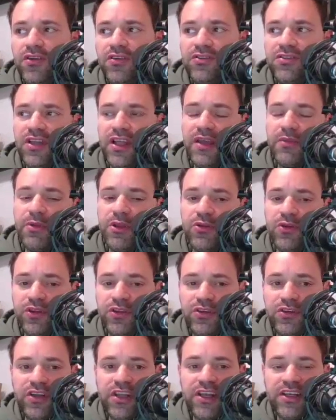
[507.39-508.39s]
It's like
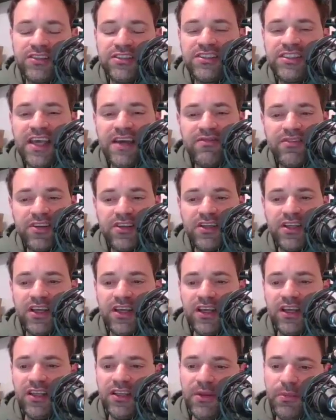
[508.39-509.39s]
between three and seven,
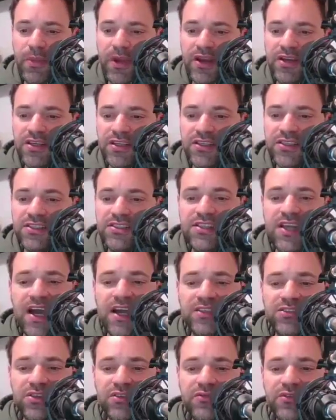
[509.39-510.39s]
depending the
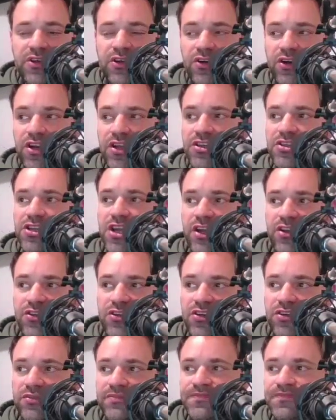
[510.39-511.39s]
size of your
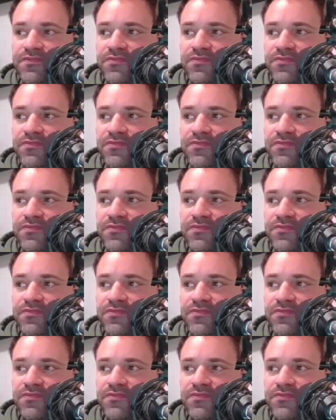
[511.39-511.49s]
injector.